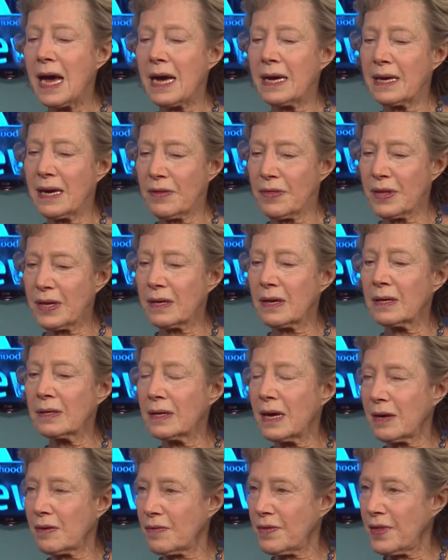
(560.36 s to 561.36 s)
And I think a
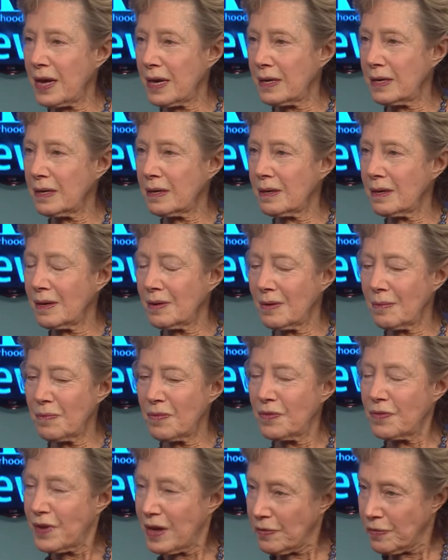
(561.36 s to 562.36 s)
lot of that
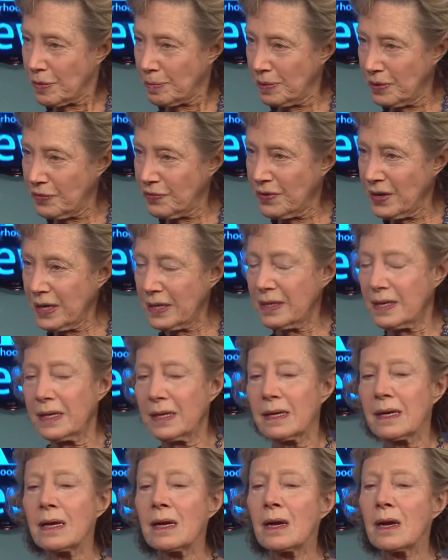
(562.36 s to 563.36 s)
favorable
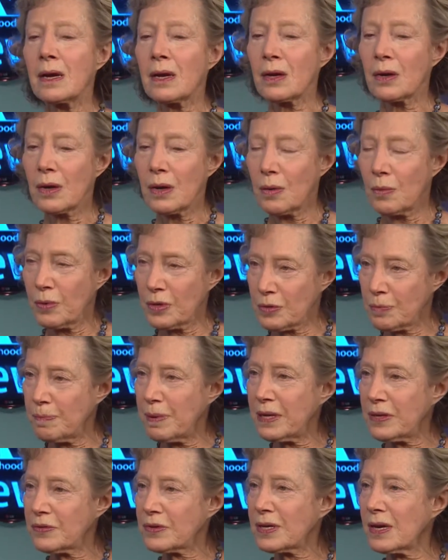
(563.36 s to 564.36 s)
finding was
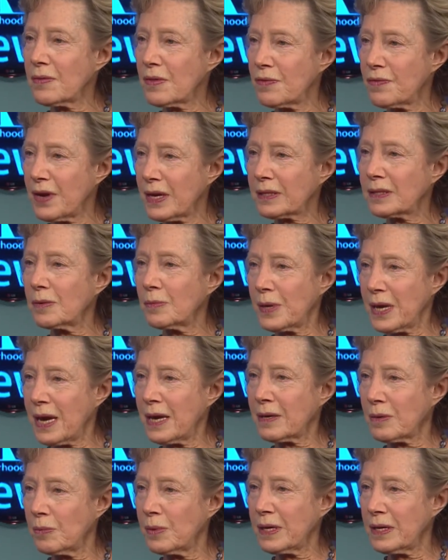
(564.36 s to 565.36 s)
based on the fact that we
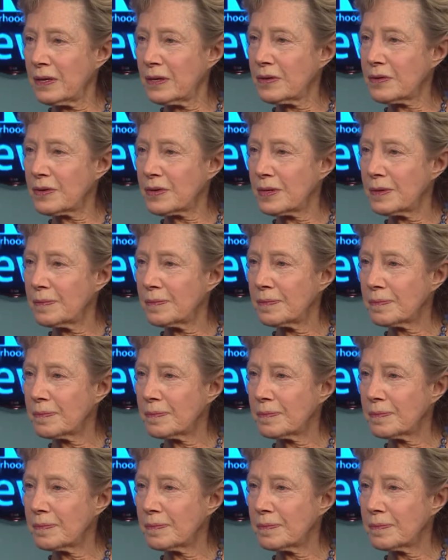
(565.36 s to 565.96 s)
had a witness.